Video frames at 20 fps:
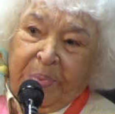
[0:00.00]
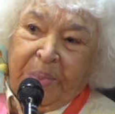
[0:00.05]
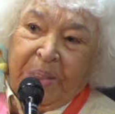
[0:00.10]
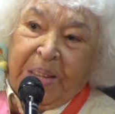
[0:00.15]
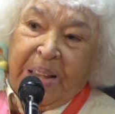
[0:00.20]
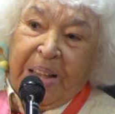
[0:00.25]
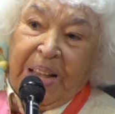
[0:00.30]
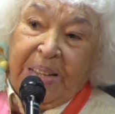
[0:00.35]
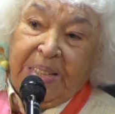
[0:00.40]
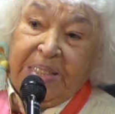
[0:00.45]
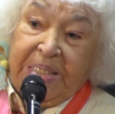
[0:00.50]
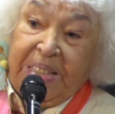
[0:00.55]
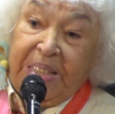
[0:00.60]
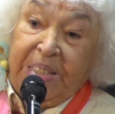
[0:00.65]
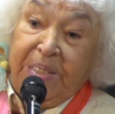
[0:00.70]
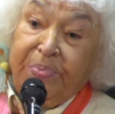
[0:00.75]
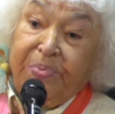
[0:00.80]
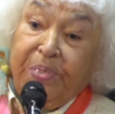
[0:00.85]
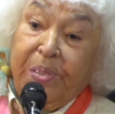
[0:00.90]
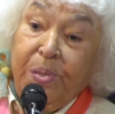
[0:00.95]
And
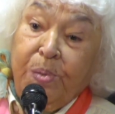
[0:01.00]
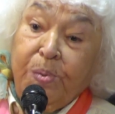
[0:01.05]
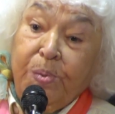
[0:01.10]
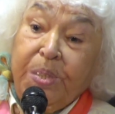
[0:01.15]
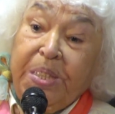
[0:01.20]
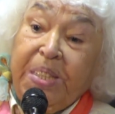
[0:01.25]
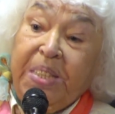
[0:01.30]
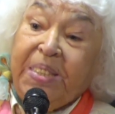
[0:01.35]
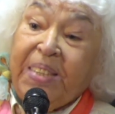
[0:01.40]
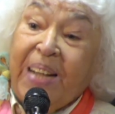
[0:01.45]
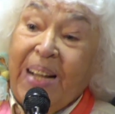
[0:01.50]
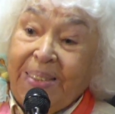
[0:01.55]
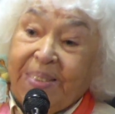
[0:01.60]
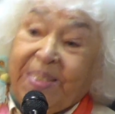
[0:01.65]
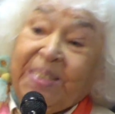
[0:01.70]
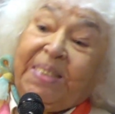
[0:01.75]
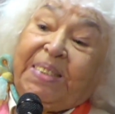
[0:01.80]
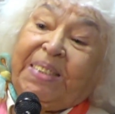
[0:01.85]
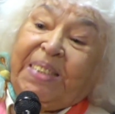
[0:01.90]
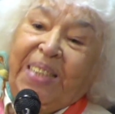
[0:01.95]
if you
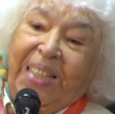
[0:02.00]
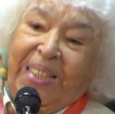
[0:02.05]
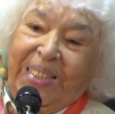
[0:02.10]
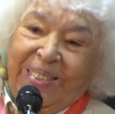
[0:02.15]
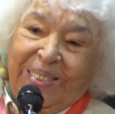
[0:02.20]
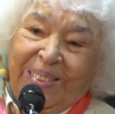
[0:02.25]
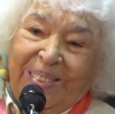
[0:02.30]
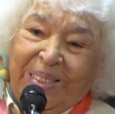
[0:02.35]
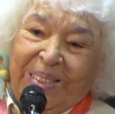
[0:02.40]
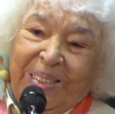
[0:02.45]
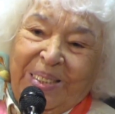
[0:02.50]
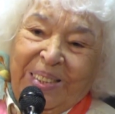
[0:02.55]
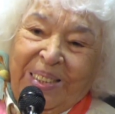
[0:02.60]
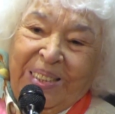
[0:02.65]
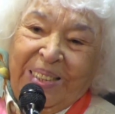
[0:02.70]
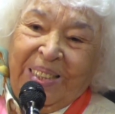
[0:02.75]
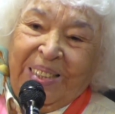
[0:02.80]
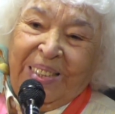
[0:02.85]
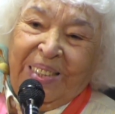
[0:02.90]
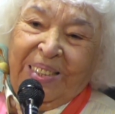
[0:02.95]
eradicate
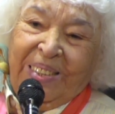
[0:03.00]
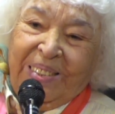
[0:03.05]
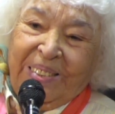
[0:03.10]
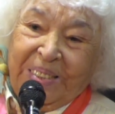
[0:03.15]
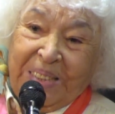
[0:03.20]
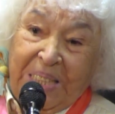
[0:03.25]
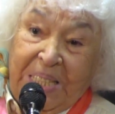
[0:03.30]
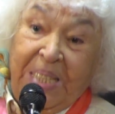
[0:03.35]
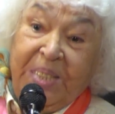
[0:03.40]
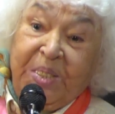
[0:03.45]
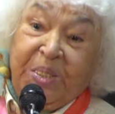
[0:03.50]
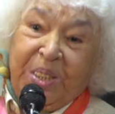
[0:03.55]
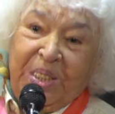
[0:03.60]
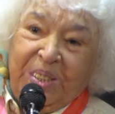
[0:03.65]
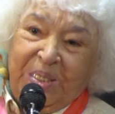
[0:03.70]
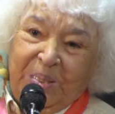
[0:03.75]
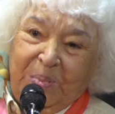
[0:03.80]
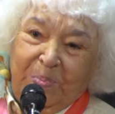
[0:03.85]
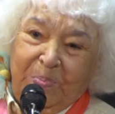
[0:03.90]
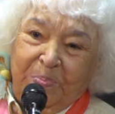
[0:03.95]

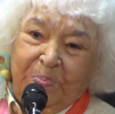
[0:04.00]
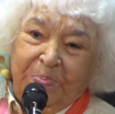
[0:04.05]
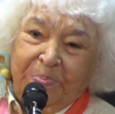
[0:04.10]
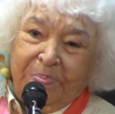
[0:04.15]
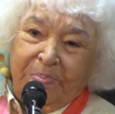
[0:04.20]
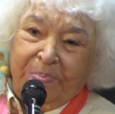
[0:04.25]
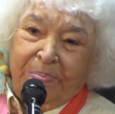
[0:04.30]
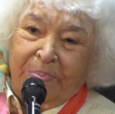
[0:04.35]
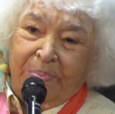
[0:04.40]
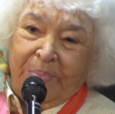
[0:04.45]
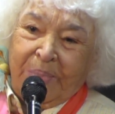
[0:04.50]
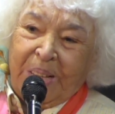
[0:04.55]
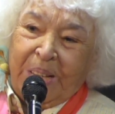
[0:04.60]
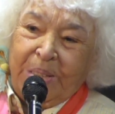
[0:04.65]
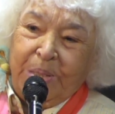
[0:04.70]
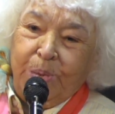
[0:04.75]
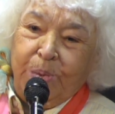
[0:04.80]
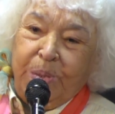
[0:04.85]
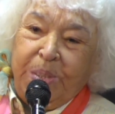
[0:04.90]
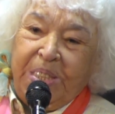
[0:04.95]
religion,
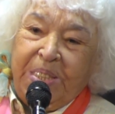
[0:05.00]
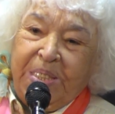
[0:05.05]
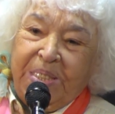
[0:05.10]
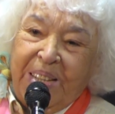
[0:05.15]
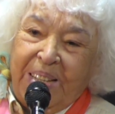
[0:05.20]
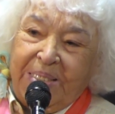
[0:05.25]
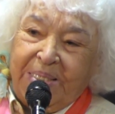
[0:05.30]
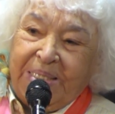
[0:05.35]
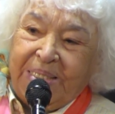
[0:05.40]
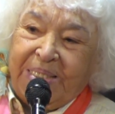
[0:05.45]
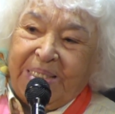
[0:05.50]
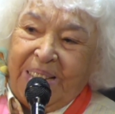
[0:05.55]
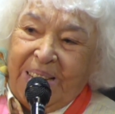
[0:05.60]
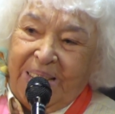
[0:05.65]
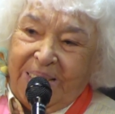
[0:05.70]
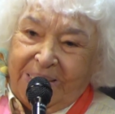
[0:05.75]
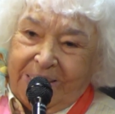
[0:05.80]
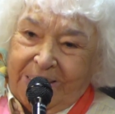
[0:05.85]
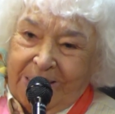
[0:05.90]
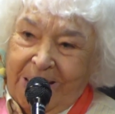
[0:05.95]
you
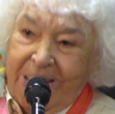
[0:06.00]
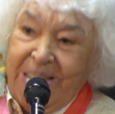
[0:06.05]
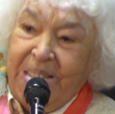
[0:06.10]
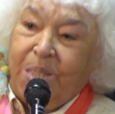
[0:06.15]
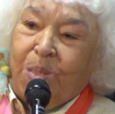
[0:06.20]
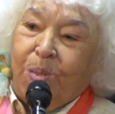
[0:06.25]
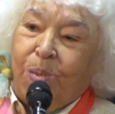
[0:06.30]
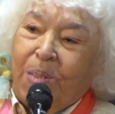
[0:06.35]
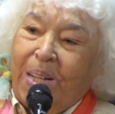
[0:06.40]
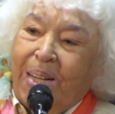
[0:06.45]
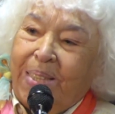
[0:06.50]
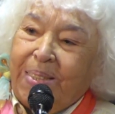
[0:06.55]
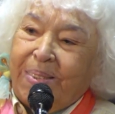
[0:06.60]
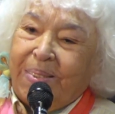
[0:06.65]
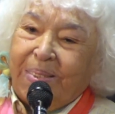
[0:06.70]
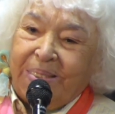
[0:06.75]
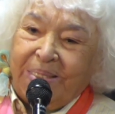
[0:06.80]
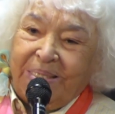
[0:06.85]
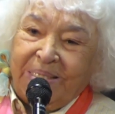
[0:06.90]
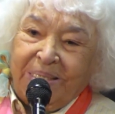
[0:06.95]
eradicate
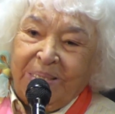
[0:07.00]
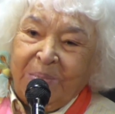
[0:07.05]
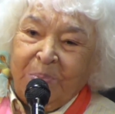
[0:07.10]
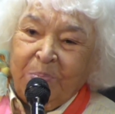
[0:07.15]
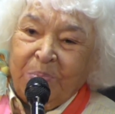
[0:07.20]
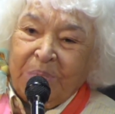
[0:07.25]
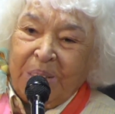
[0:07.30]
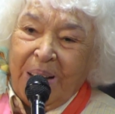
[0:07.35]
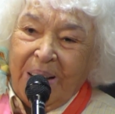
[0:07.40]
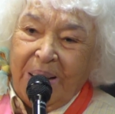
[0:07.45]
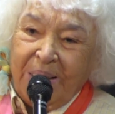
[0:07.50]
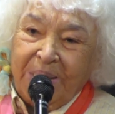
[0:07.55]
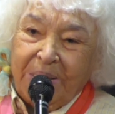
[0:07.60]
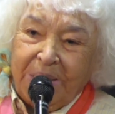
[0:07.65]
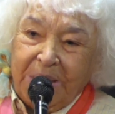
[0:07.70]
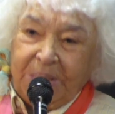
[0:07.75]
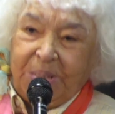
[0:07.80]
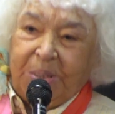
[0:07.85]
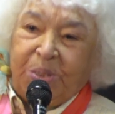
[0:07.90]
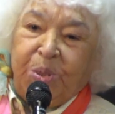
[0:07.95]
inequality and
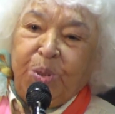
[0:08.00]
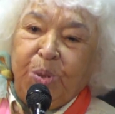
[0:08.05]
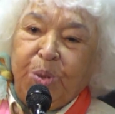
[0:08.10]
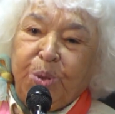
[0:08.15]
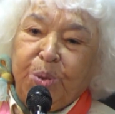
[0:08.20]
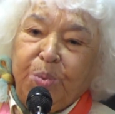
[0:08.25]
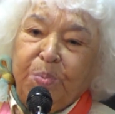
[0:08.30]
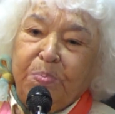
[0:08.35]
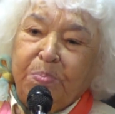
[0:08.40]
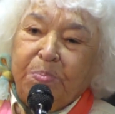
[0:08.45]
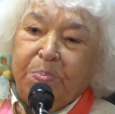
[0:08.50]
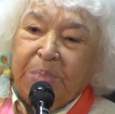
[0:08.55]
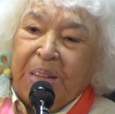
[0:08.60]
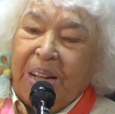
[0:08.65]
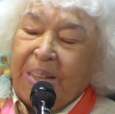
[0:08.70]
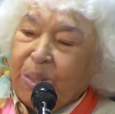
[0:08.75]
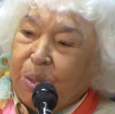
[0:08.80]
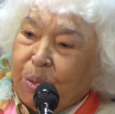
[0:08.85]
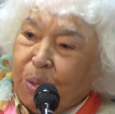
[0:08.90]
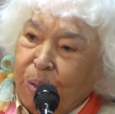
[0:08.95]
racism
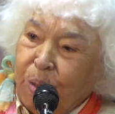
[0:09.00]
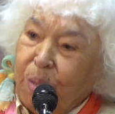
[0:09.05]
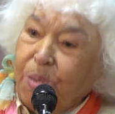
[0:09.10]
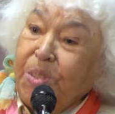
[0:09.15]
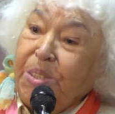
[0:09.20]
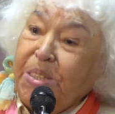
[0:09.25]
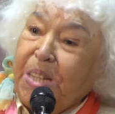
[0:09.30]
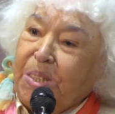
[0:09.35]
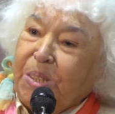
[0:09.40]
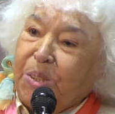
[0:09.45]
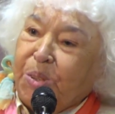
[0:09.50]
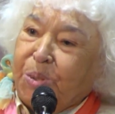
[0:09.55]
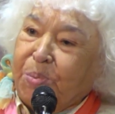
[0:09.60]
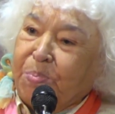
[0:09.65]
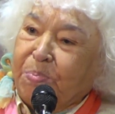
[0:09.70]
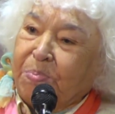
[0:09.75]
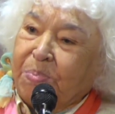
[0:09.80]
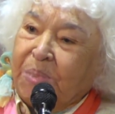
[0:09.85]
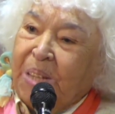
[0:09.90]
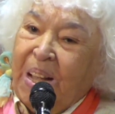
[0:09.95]
and
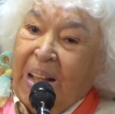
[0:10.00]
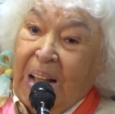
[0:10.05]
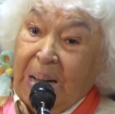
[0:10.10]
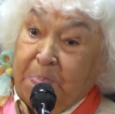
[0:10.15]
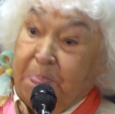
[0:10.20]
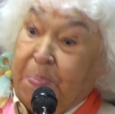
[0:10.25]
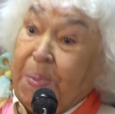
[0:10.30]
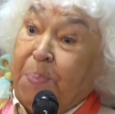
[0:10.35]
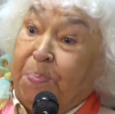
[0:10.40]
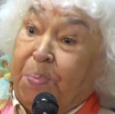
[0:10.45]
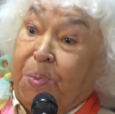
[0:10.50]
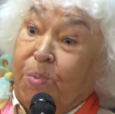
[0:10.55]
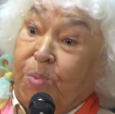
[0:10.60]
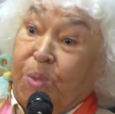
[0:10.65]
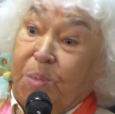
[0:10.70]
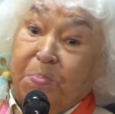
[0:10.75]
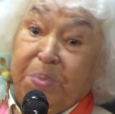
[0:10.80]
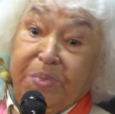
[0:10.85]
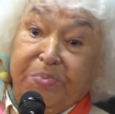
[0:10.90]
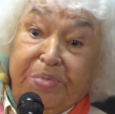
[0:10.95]
colonialism, and people
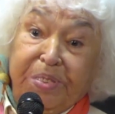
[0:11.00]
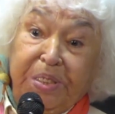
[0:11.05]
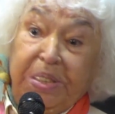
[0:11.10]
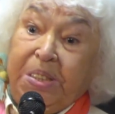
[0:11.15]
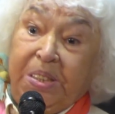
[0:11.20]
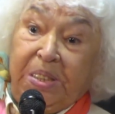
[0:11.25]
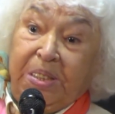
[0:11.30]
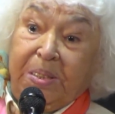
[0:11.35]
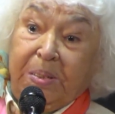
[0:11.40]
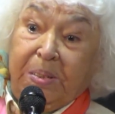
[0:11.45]
will be free.